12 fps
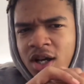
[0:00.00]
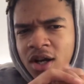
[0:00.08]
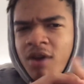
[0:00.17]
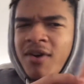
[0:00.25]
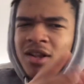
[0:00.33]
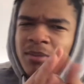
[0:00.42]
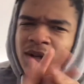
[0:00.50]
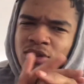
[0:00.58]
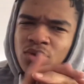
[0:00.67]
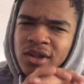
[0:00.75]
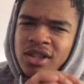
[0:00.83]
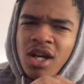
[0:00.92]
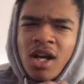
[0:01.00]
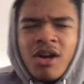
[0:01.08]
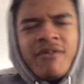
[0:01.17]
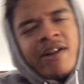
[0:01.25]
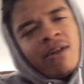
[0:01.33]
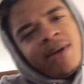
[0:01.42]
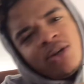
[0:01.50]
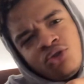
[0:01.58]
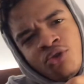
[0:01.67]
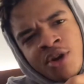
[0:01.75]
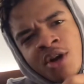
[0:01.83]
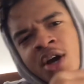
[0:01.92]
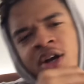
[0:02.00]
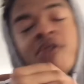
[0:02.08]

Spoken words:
Go follow me on Twitch. Go follow me on Twitter.